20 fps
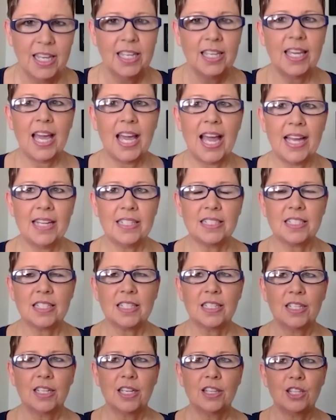get
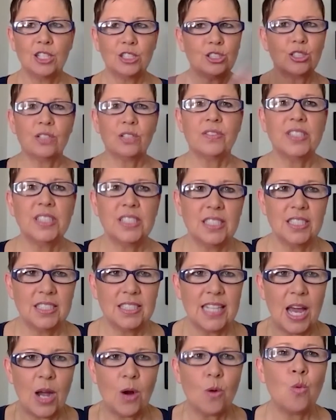the services
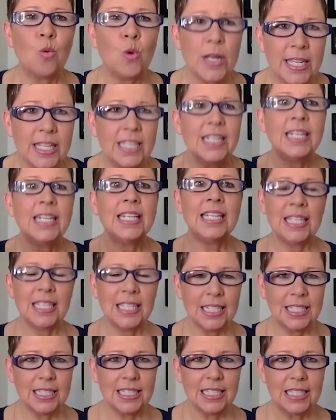that we
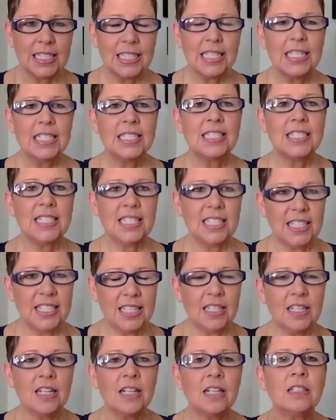need to
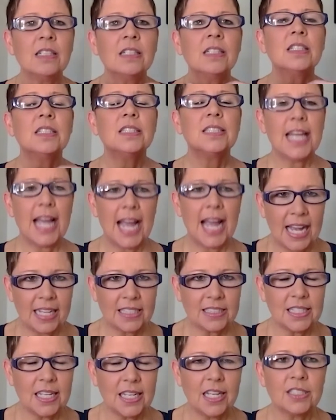heal, to
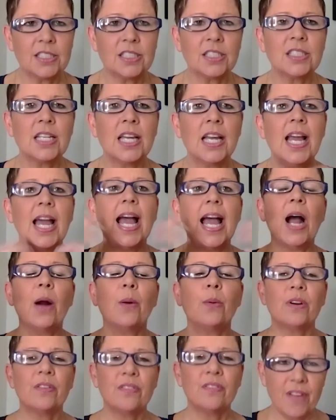access
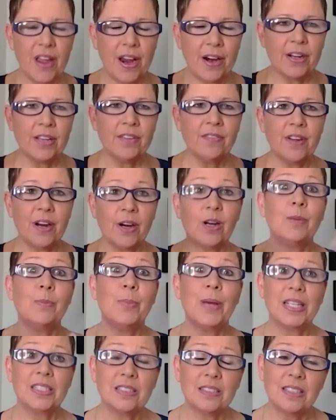our very, very
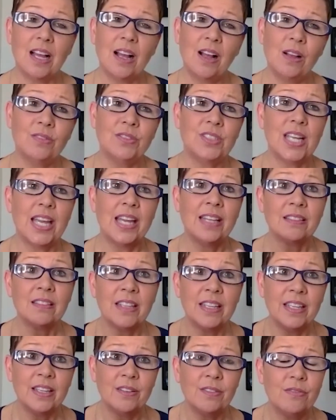best selves and
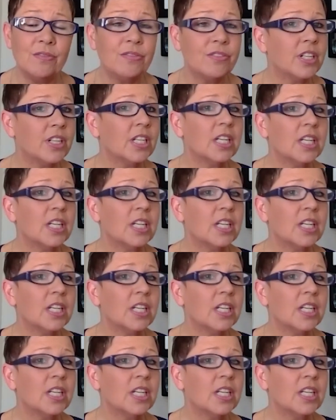live